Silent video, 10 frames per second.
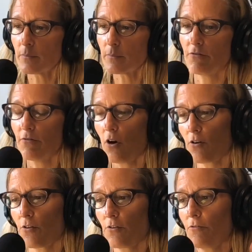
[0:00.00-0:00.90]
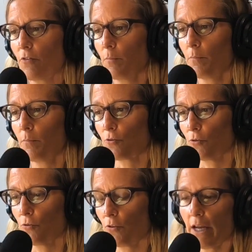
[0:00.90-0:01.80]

be farther from the truth.